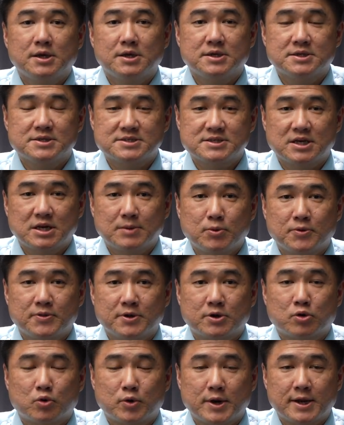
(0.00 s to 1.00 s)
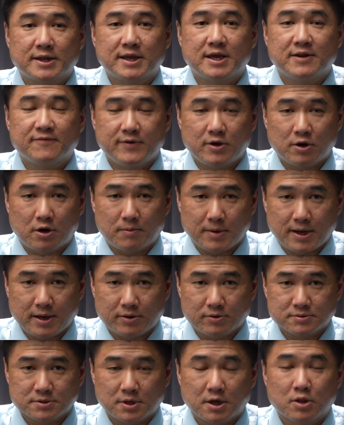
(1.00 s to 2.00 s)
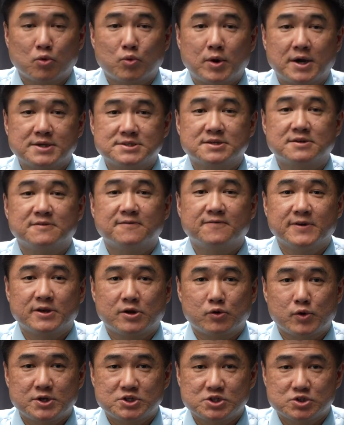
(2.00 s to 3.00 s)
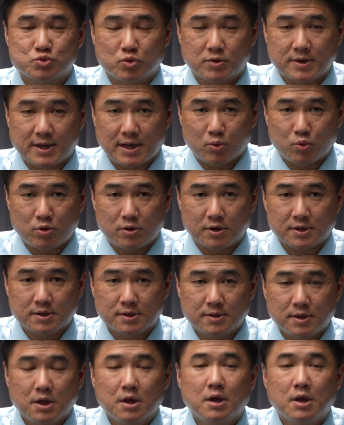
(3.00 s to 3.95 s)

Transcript: is set up with the correct NVR model, otherwise the configurations will not work.